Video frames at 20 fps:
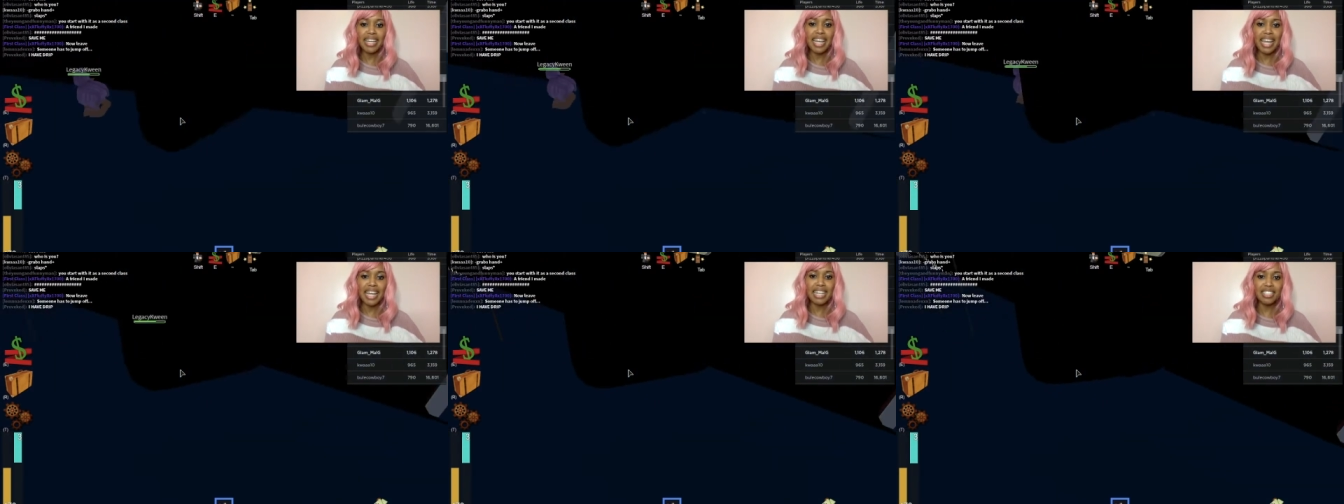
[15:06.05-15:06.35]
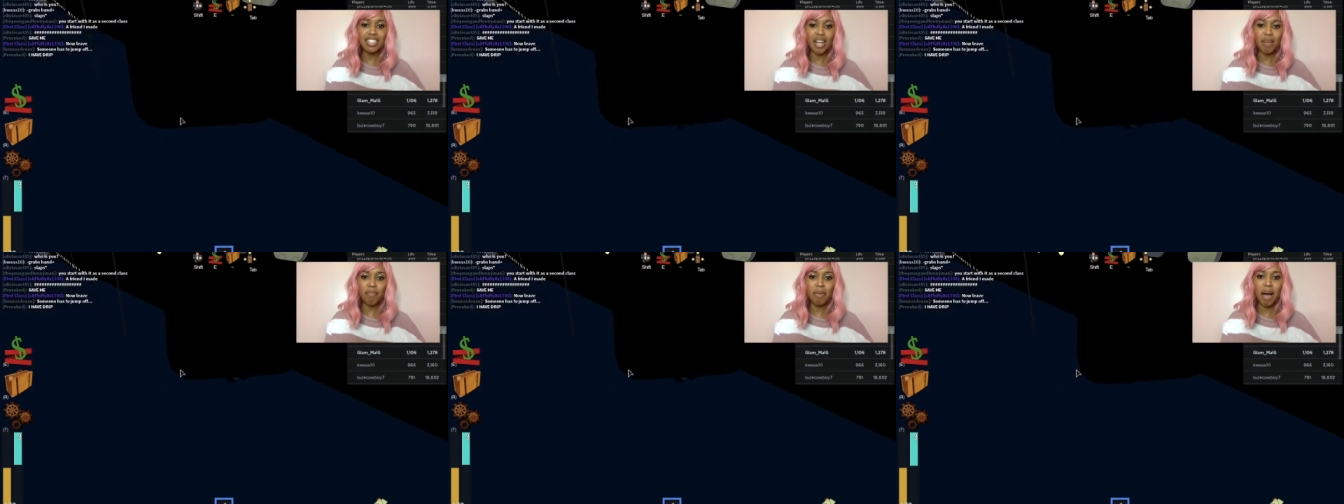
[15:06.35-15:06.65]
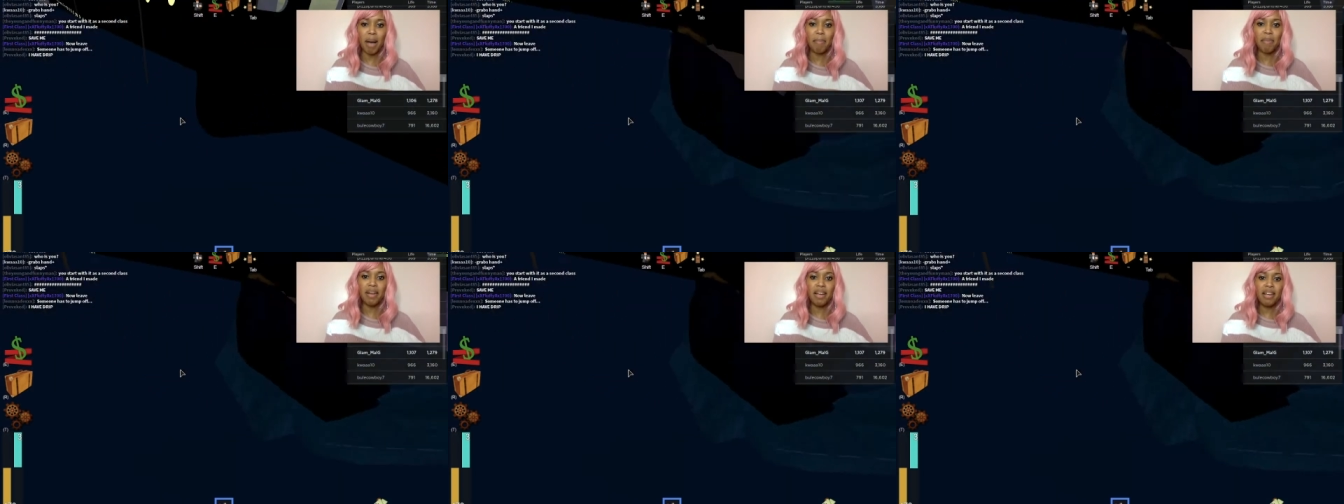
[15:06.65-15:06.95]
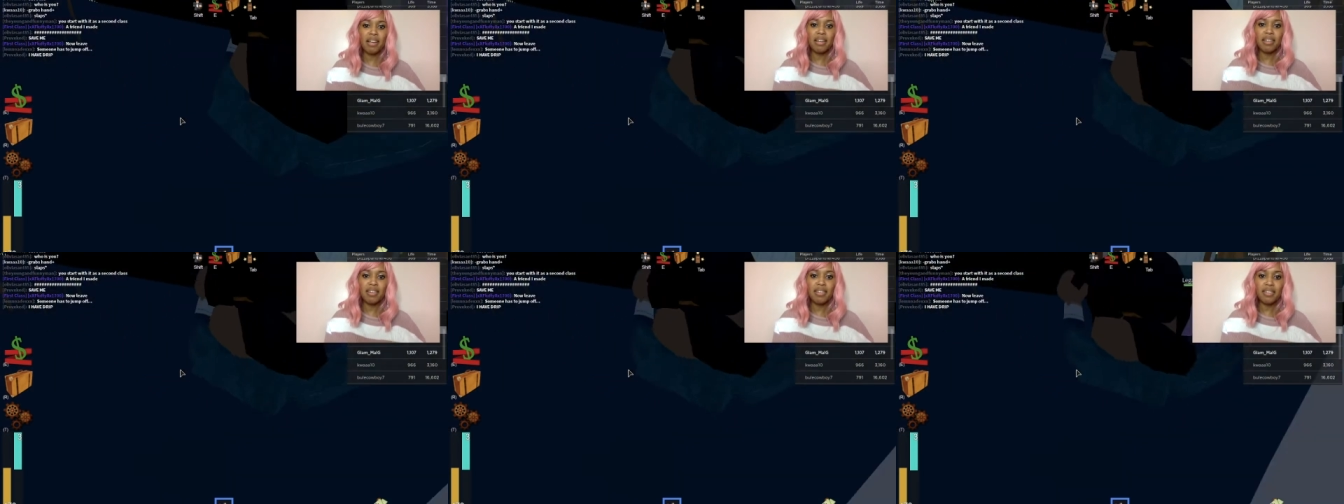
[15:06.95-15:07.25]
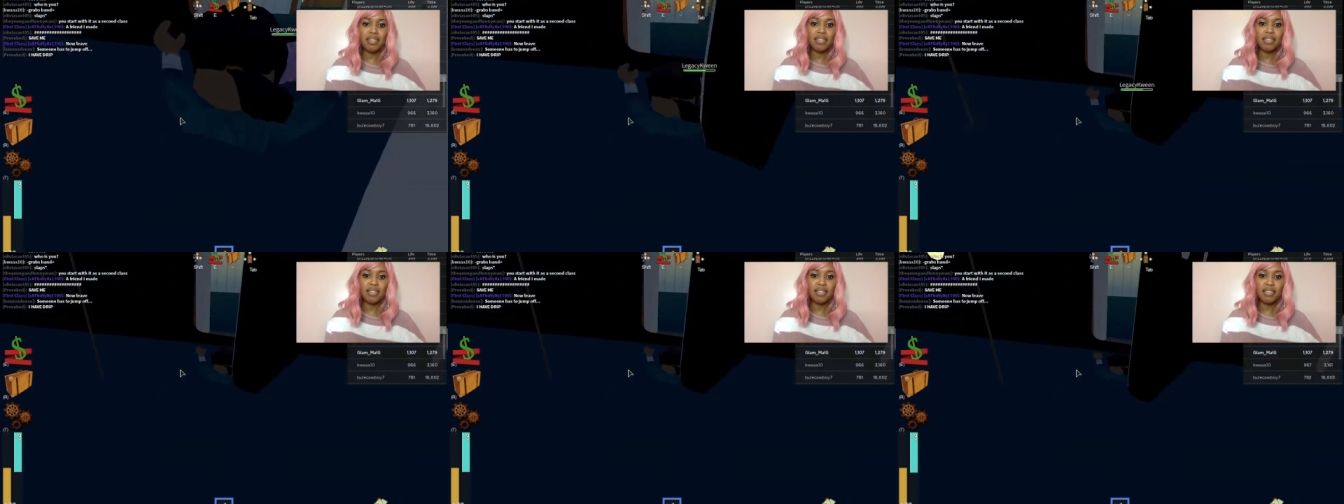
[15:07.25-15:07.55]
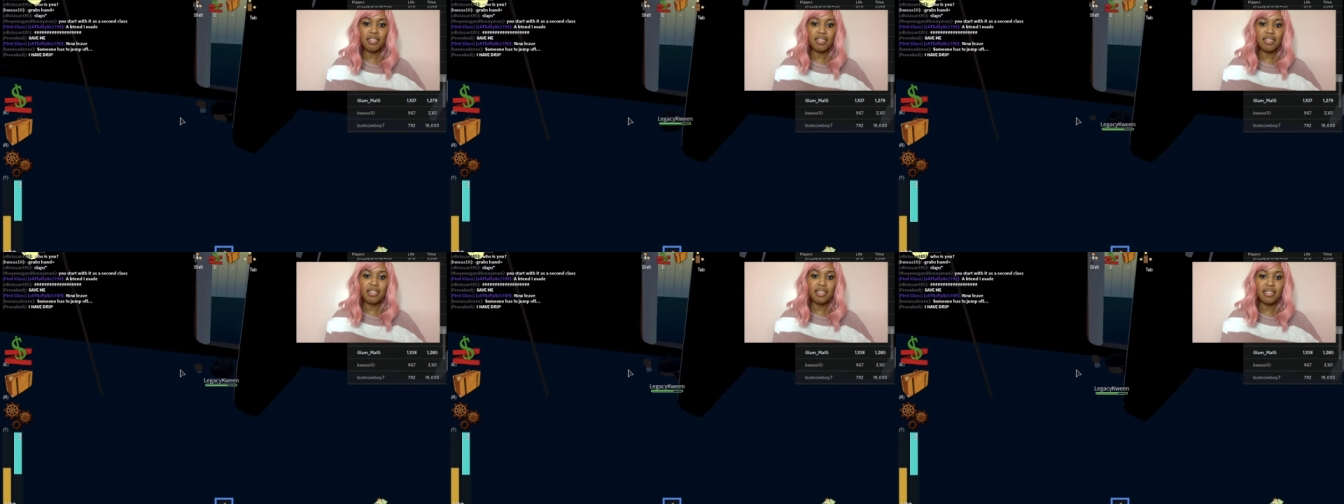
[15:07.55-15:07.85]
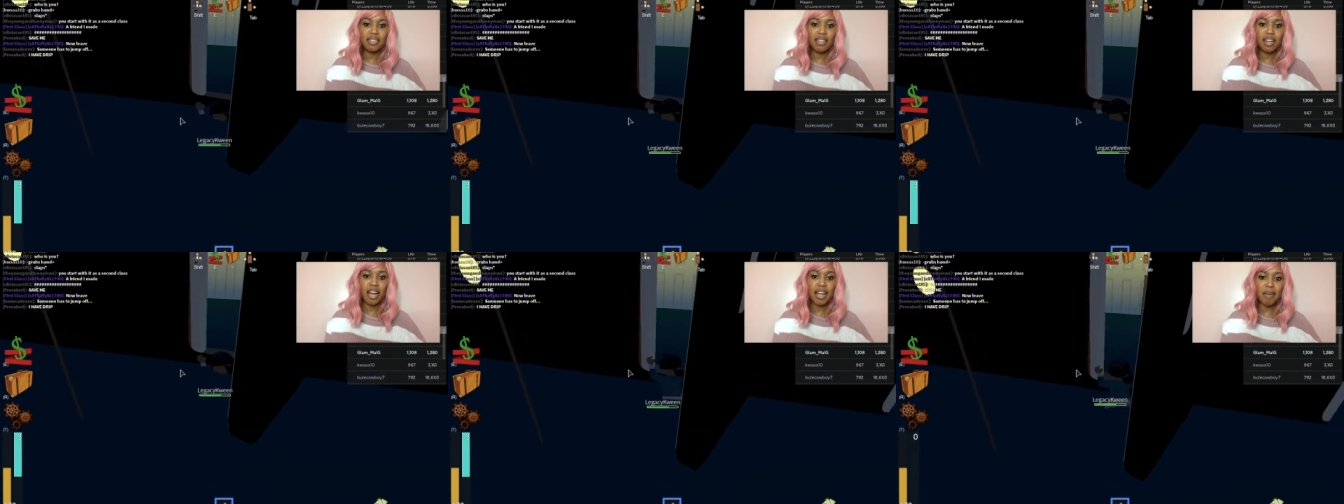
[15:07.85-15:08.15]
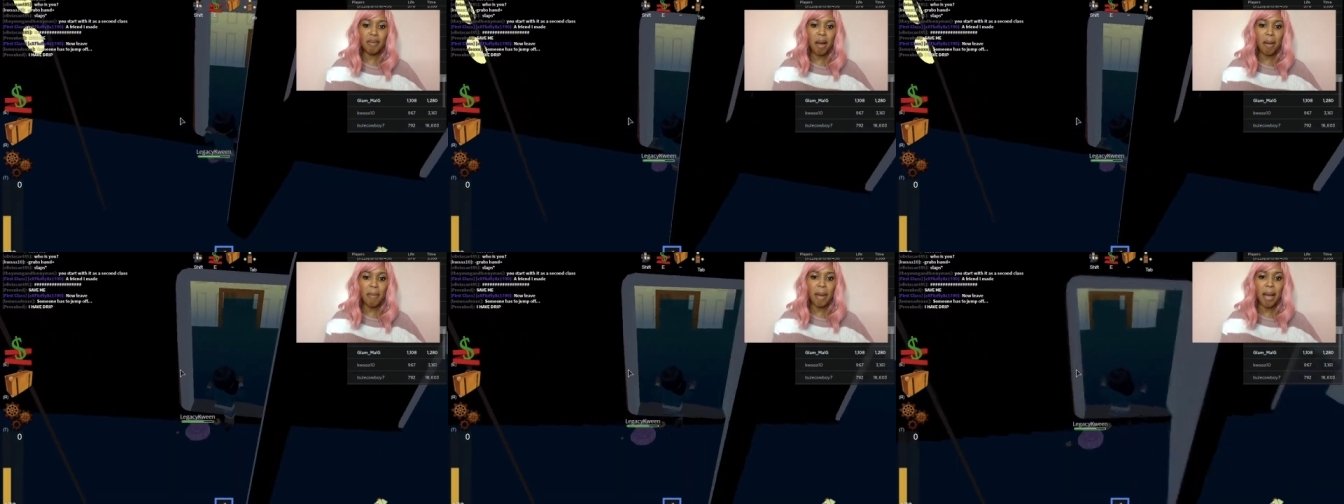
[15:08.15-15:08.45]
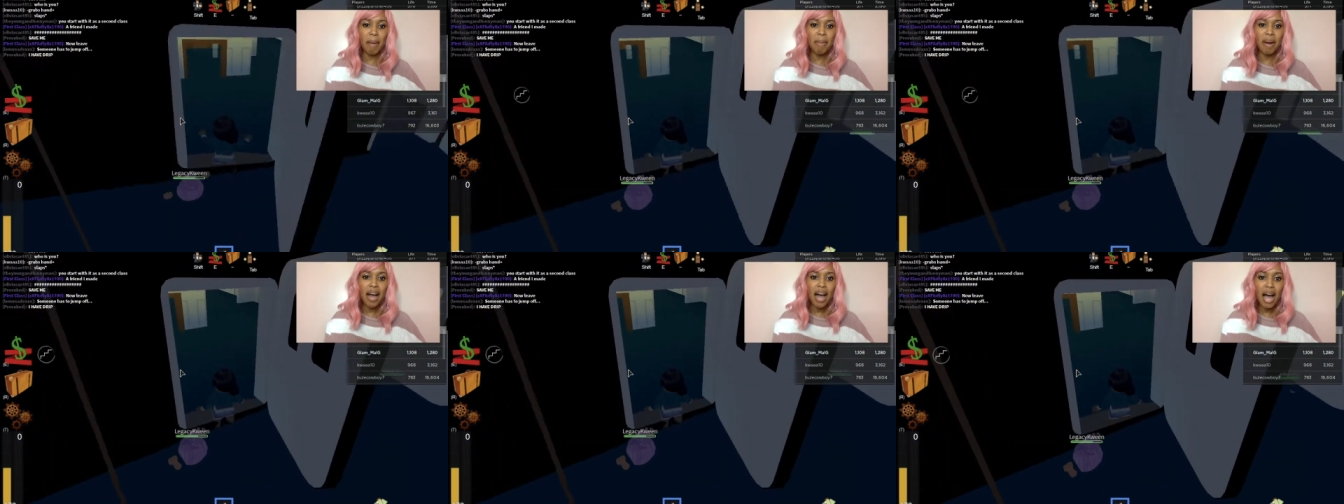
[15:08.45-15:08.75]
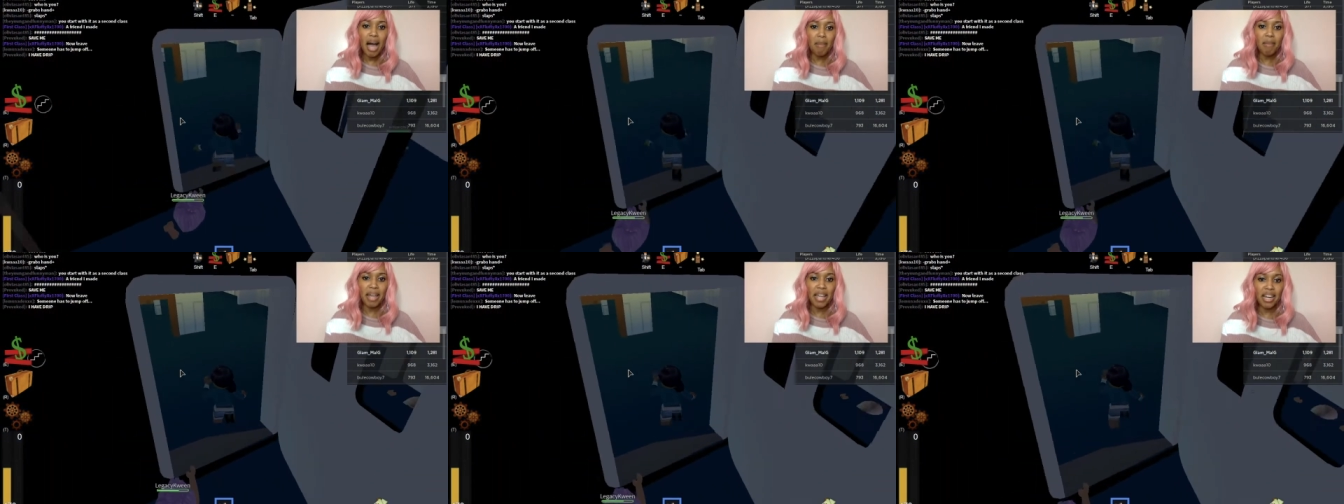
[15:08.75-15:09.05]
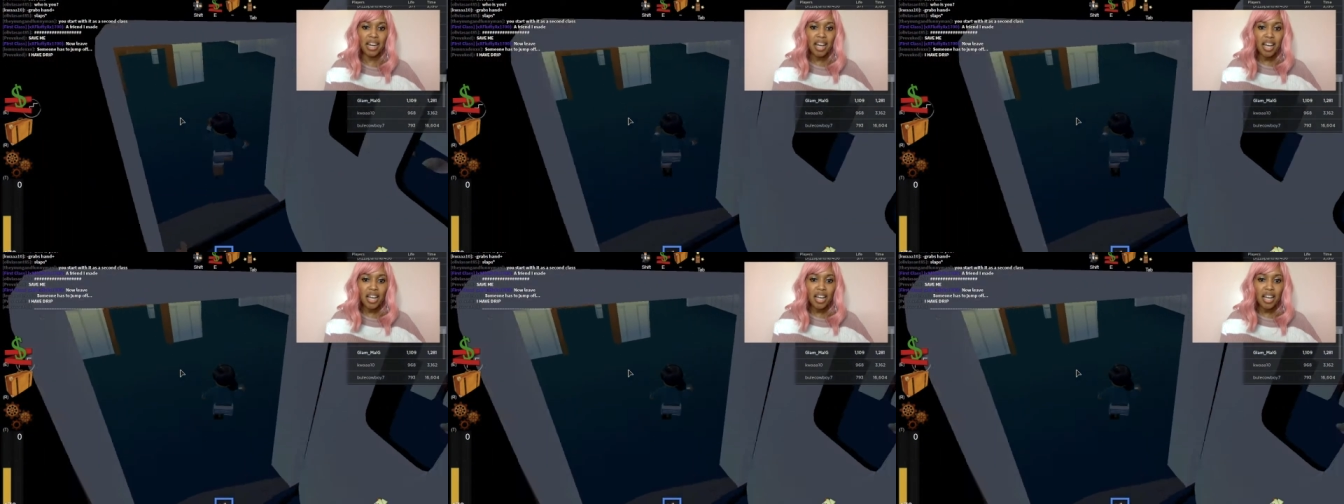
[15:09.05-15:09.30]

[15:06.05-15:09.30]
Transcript: can't jump up. I, am in. I'm in.